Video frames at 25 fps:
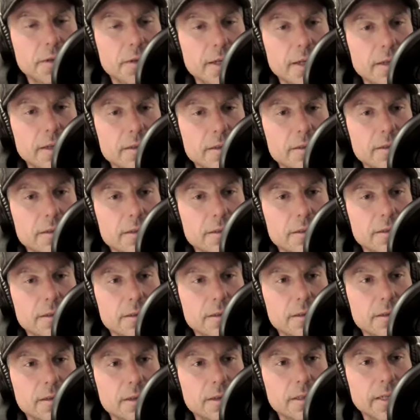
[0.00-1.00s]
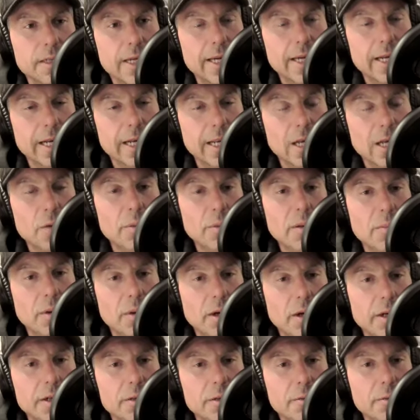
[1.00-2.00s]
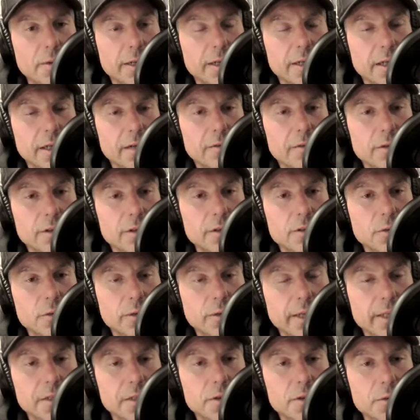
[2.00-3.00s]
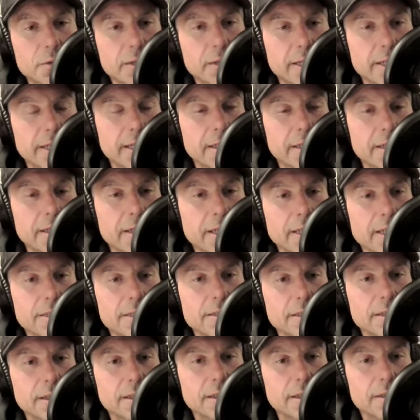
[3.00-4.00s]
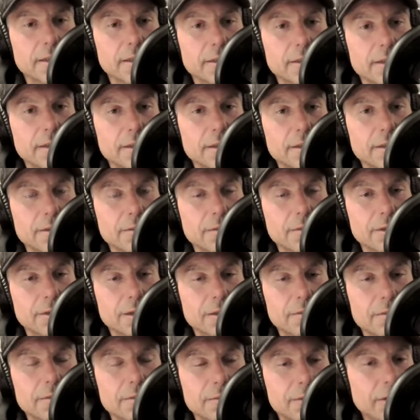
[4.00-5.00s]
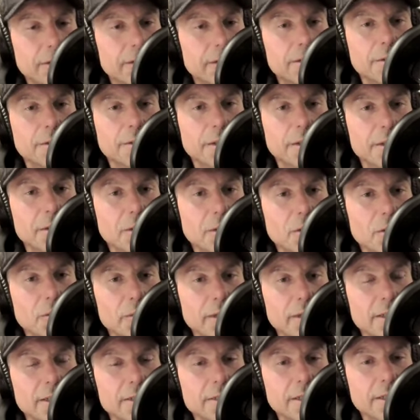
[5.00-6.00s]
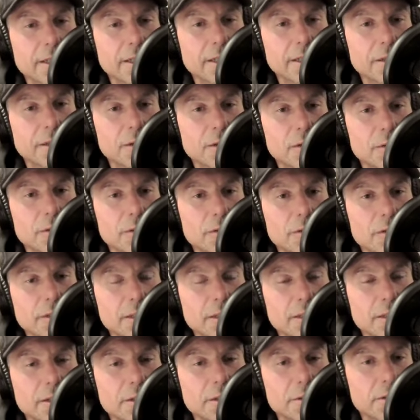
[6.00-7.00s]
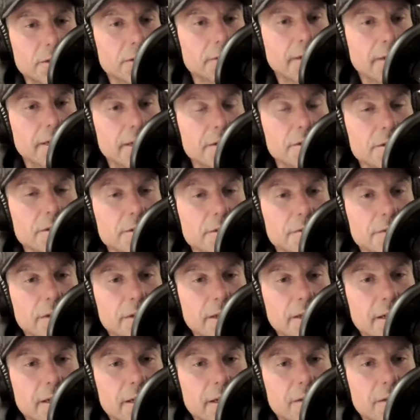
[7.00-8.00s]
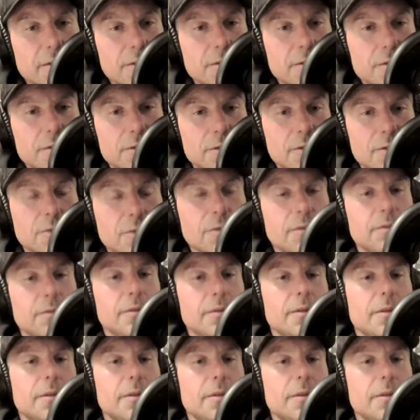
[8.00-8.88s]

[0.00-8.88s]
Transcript: this and allow my body to recover so I can do it again the next day? Well, fuck no, I don't, because I got to go sit here and turn wrenches for 8 hours. So